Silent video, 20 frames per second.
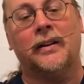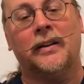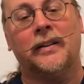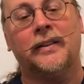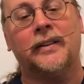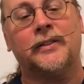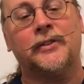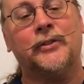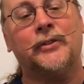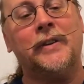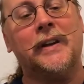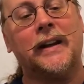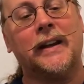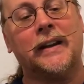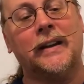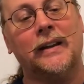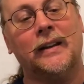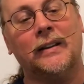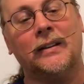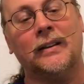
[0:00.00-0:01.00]
The trick
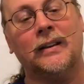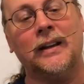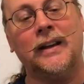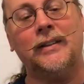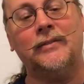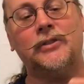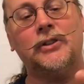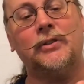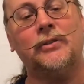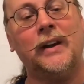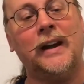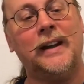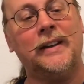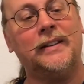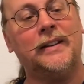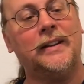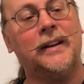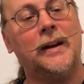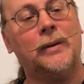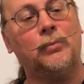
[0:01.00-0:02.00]
leaves you
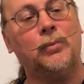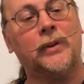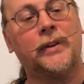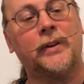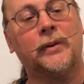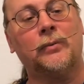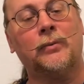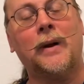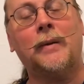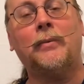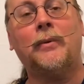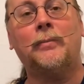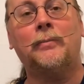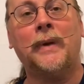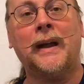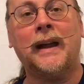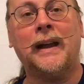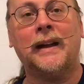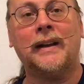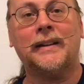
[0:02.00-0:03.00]
ended up with the rubber
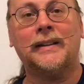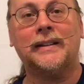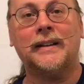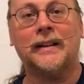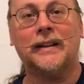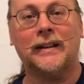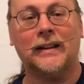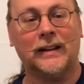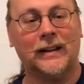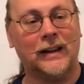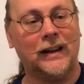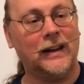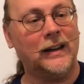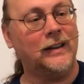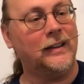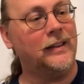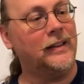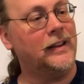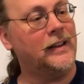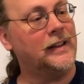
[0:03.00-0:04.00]
band
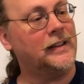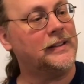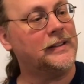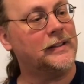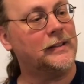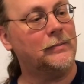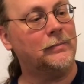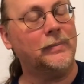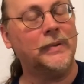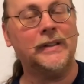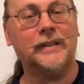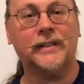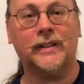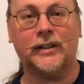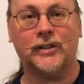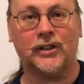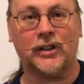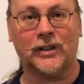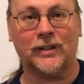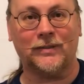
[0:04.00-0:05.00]
in this
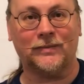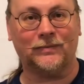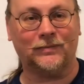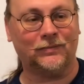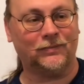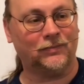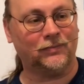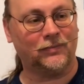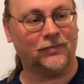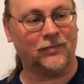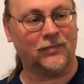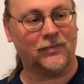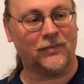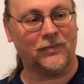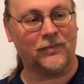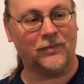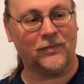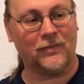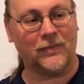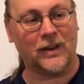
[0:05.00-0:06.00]
position.
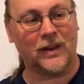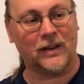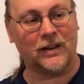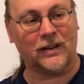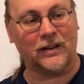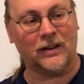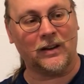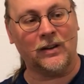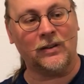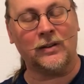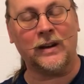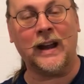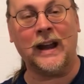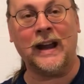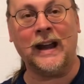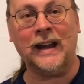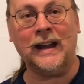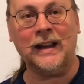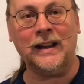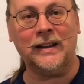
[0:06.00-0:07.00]

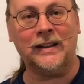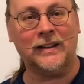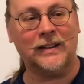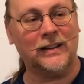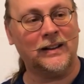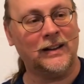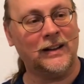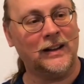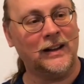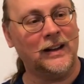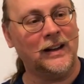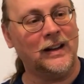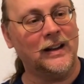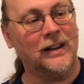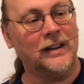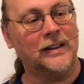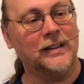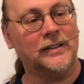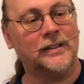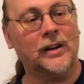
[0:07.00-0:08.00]
Okay?
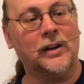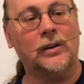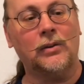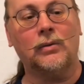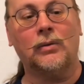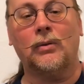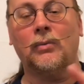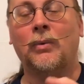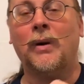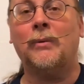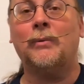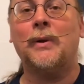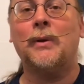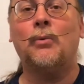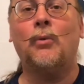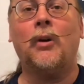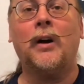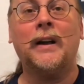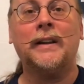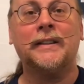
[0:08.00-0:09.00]
So what we
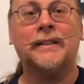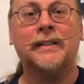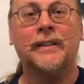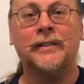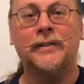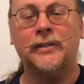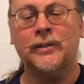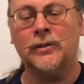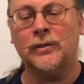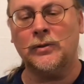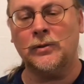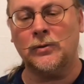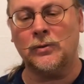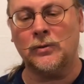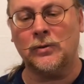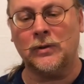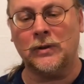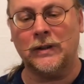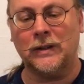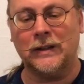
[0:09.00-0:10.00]
want to
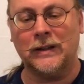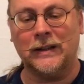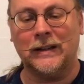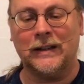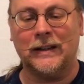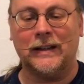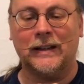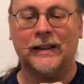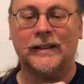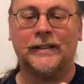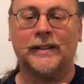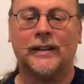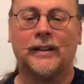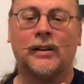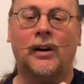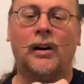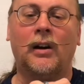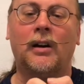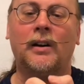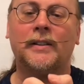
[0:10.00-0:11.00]
do is to
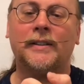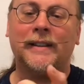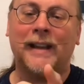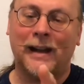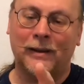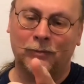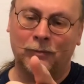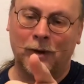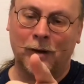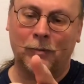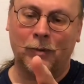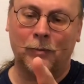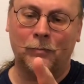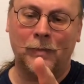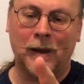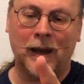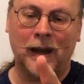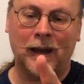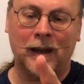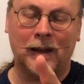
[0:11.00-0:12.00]
cause that rubber
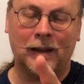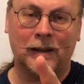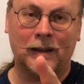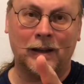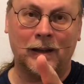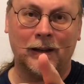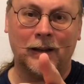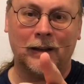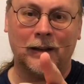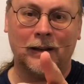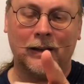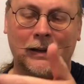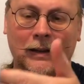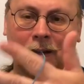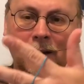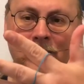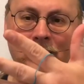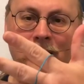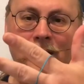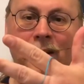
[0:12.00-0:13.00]
band
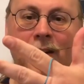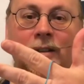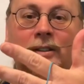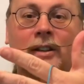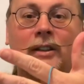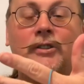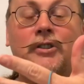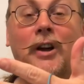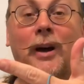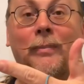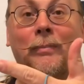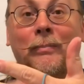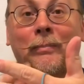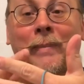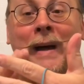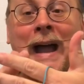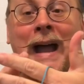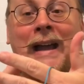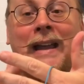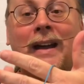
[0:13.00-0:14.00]
to jump
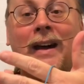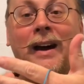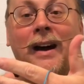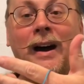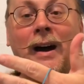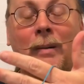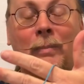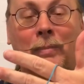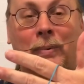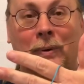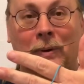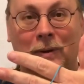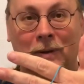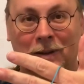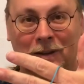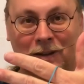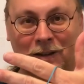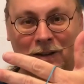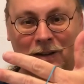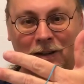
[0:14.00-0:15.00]
back up
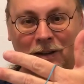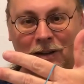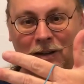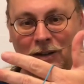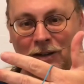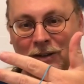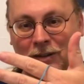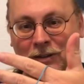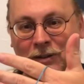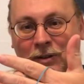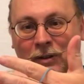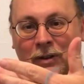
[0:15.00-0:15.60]
to